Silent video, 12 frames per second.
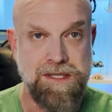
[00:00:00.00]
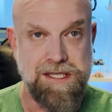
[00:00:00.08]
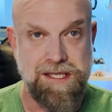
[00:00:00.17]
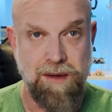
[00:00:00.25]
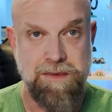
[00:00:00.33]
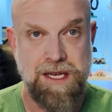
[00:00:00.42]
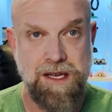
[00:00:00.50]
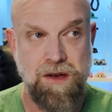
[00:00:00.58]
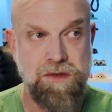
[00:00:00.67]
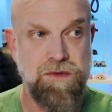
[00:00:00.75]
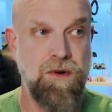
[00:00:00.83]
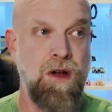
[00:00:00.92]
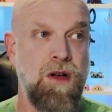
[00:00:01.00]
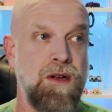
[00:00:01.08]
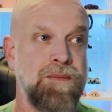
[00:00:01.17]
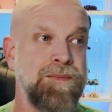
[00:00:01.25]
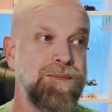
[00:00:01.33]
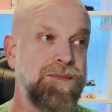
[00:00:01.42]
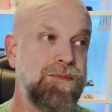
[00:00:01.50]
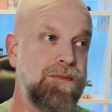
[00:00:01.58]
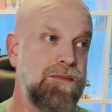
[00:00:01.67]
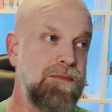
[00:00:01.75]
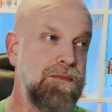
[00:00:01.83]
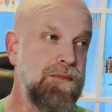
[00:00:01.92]
something goes wrong,
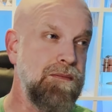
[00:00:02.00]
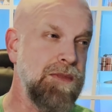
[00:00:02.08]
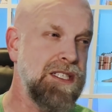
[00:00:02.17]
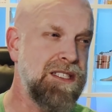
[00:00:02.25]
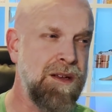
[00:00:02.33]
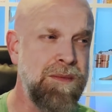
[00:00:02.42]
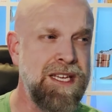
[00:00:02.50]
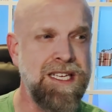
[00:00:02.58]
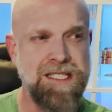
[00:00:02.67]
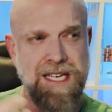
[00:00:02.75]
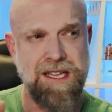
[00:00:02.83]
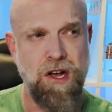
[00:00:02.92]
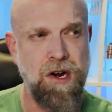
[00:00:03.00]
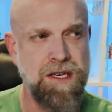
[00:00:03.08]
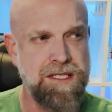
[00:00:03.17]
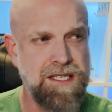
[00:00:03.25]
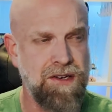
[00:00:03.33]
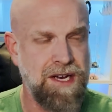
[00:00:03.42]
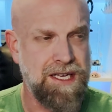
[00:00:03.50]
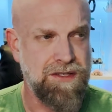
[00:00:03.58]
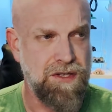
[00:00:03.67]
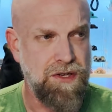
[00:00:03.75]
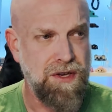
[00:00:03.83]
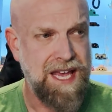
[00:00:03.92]
some things like the hardened steel nozzle you